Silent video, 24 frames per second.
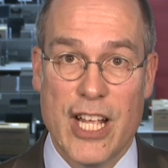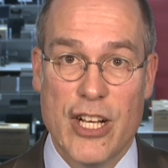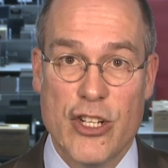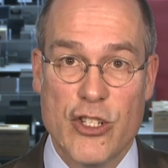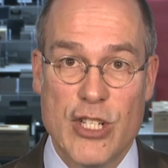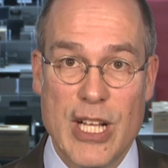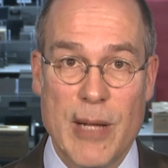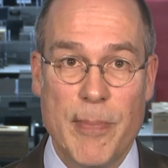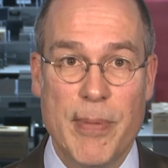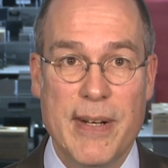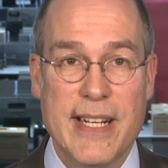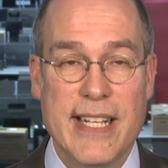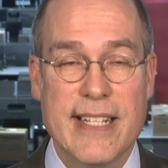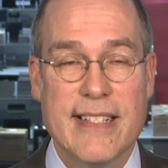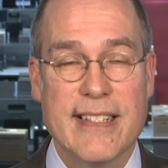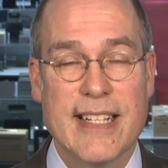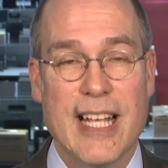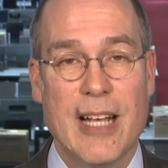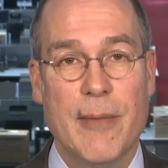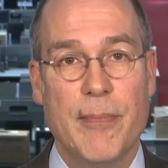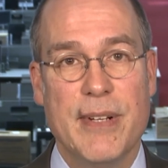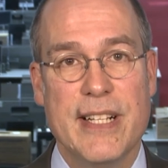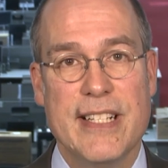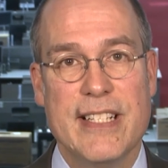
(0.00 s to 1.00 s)
Japanese
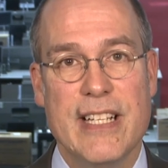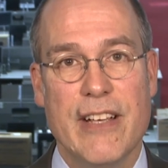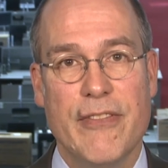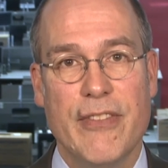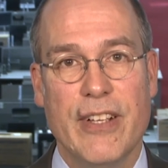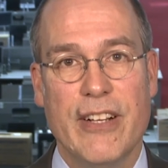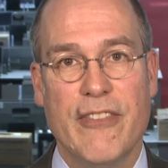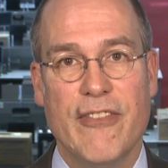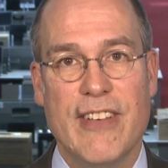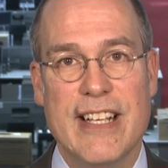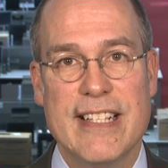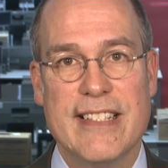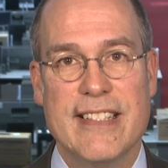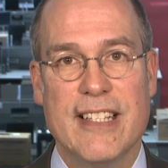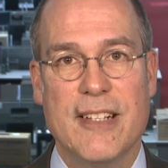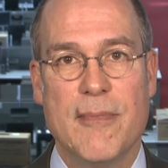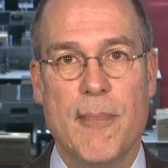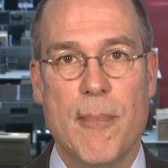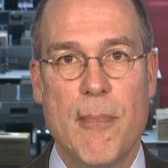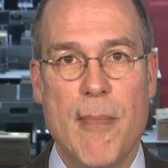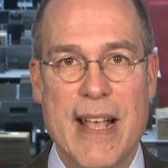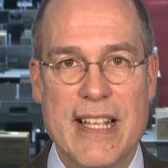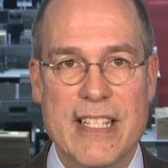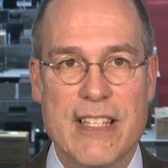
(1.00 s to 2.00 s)
companies have invested
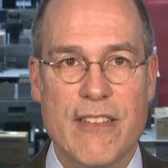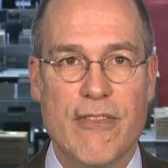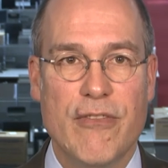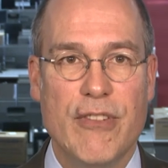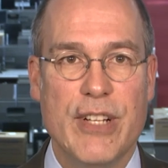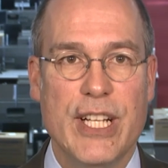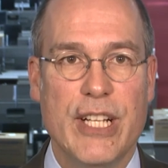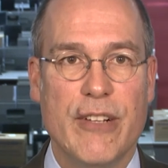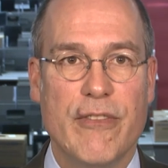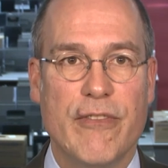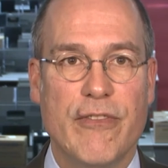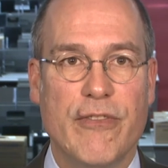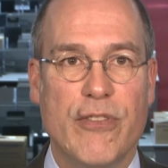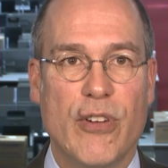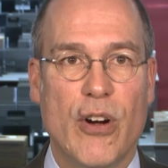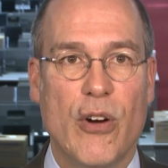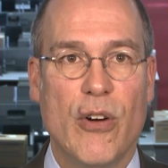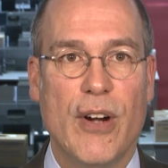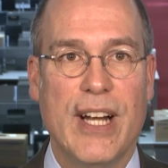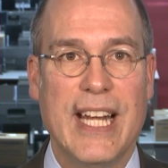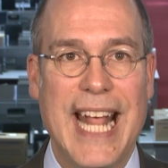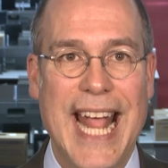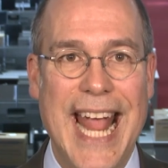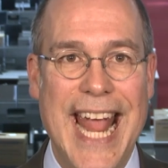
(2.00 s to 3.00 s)
massively in
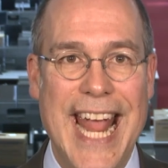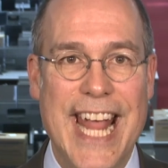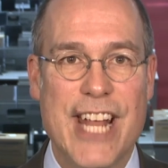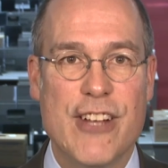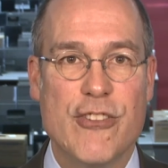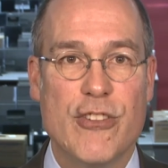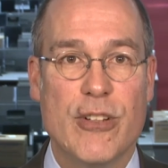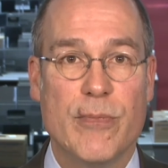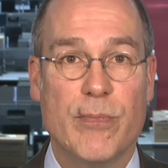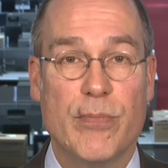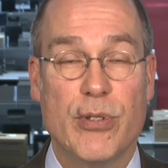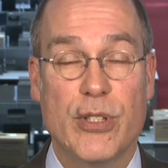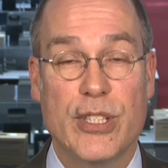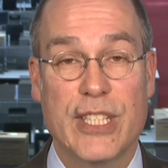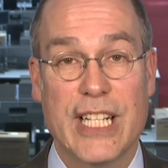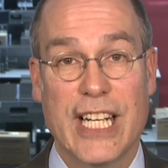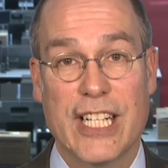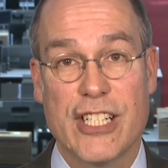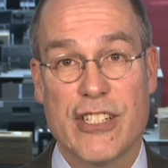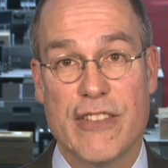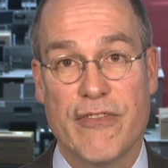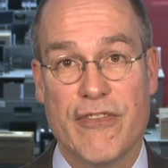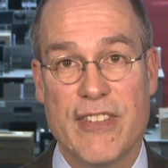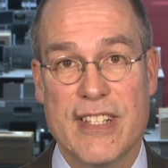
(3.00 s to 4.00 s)
foreign Asian
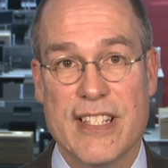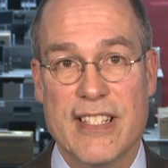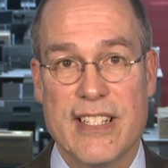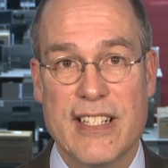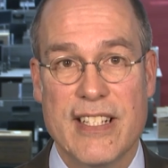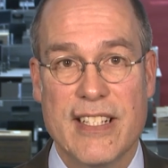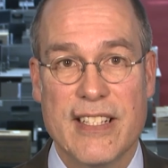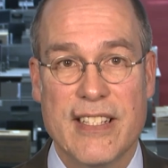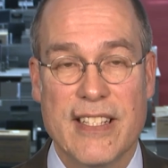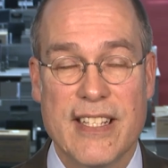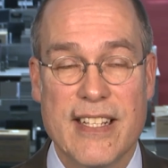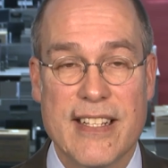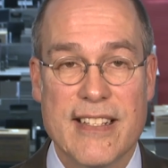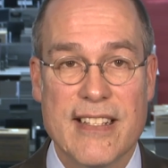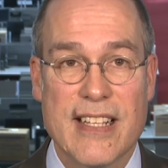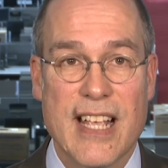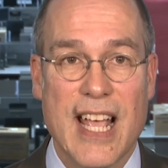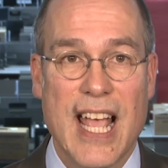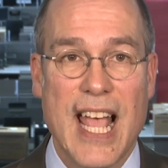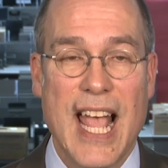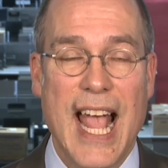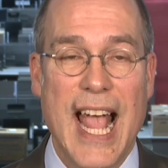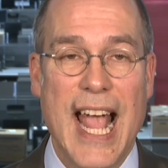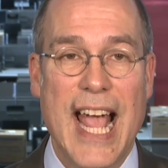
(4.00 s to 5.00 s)
production facilities
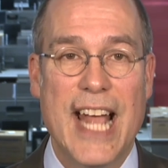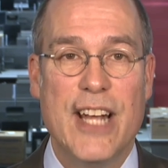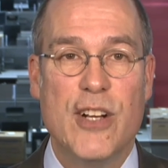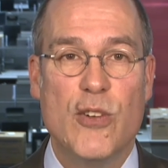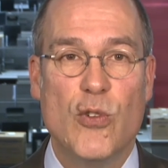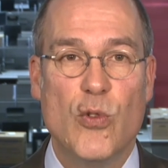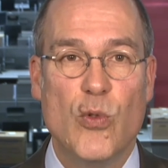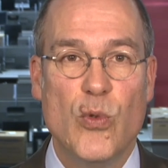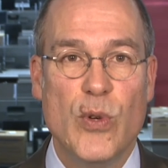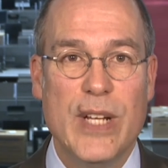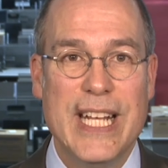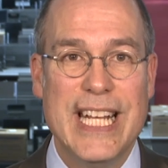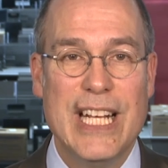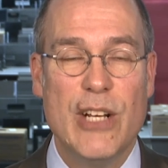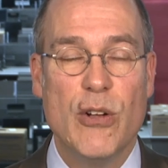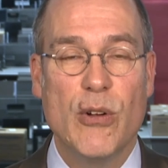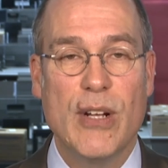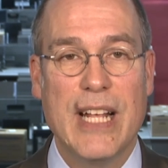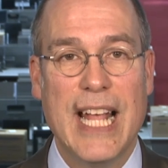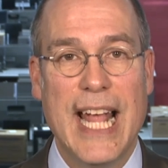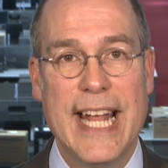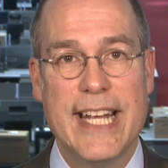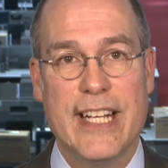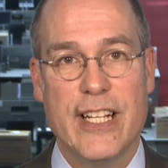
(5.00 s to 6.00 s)
and
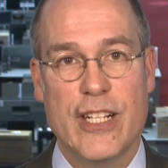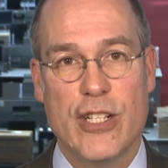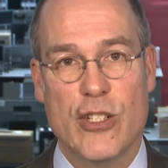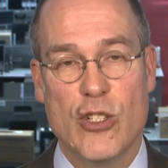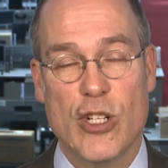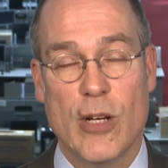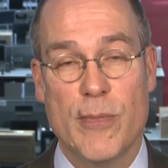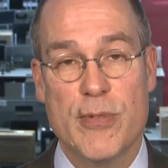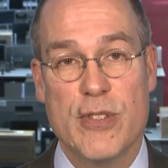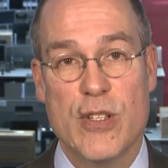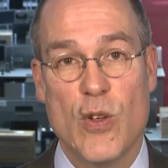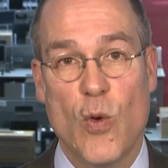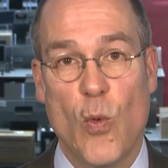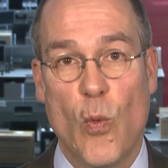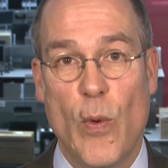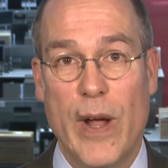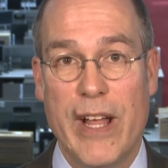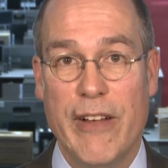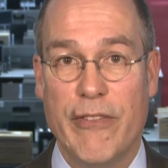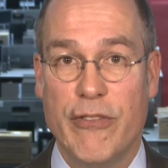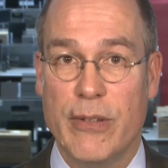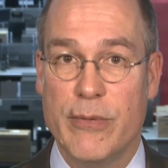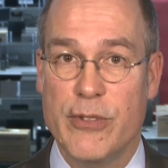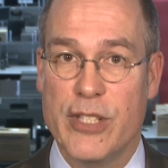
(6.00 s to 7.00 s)
relocated jobs
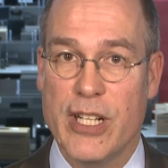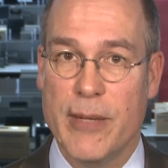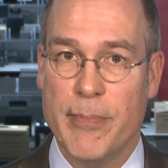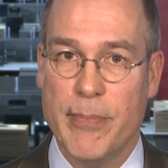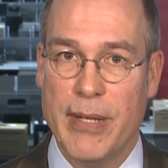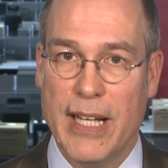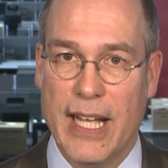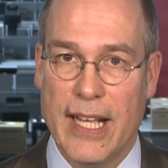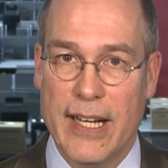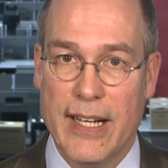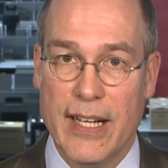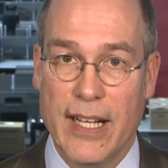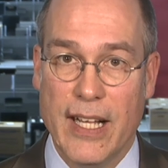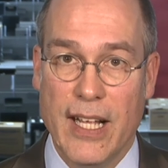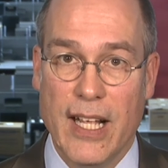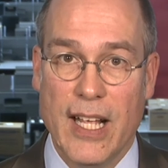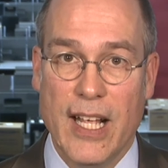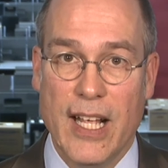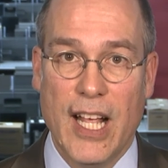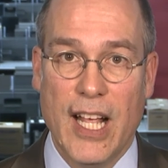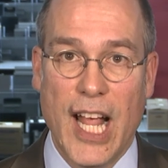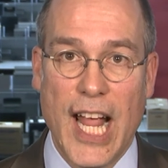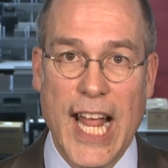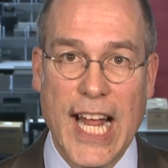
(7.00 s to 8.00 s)
away from Japan.
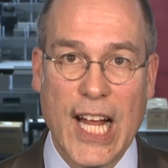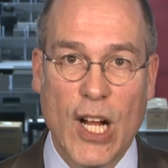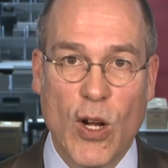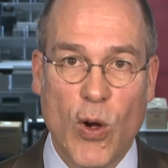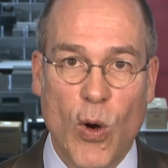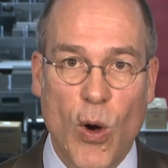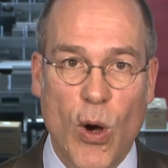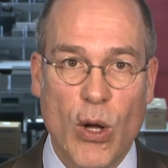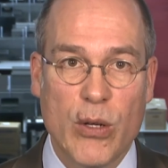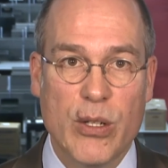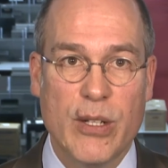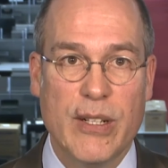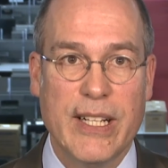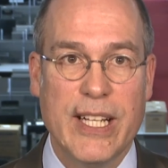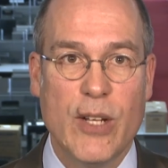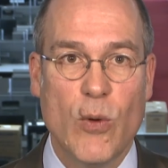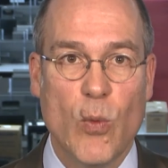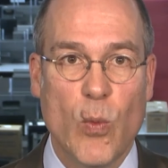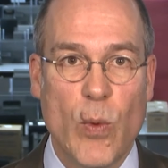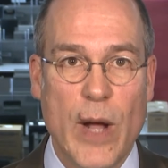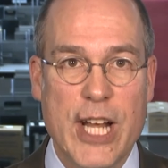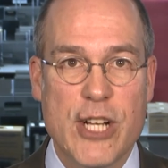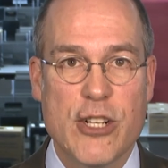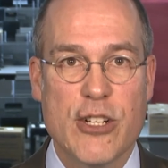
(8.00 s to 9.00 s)
Accordingly,
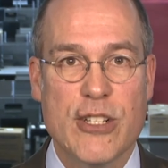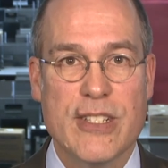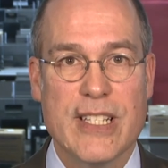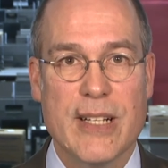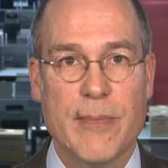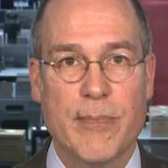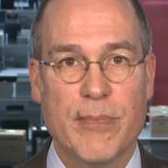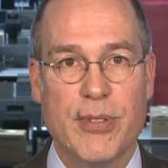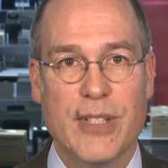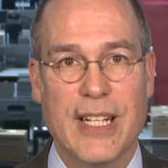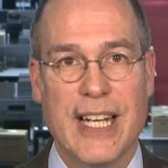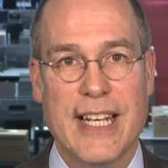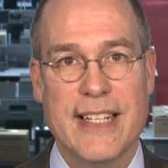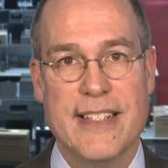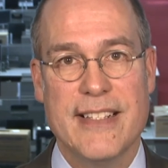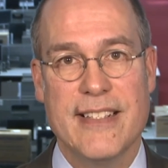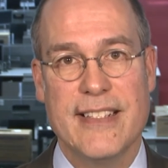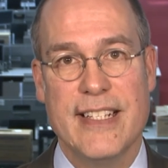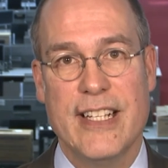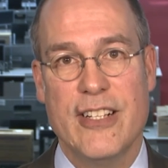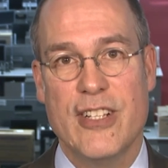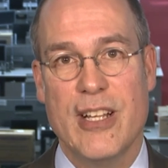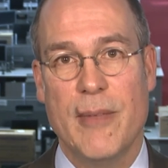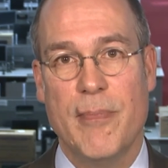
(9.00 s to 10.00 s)
wages and
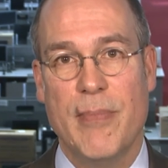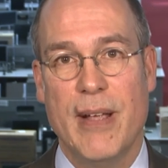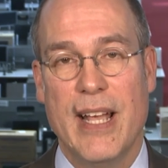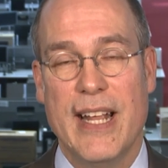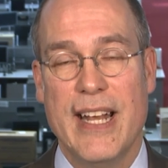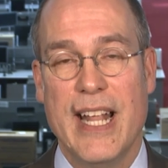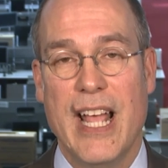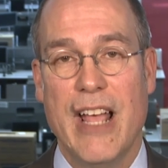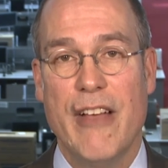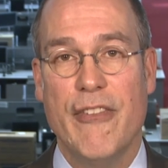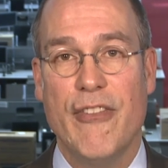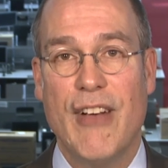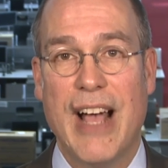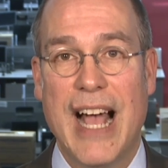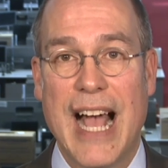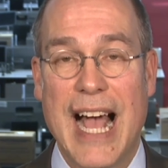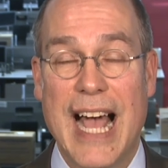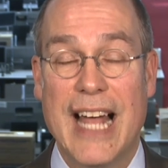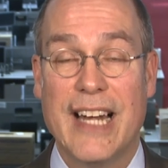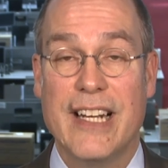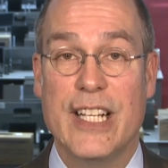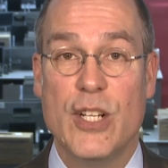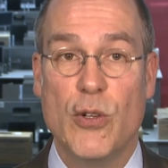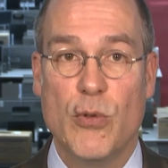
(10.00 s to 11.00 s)
prices in Japan have
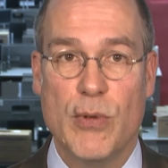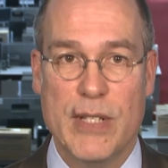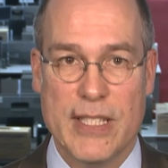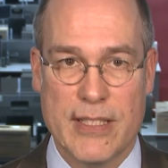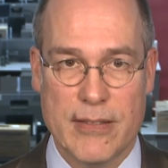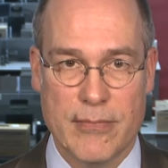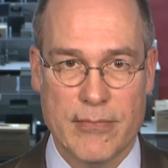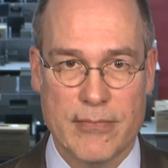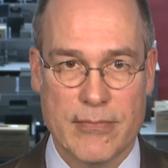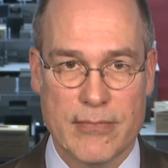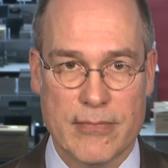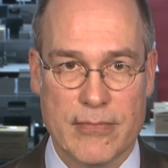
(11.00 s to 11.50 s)
hardly risen.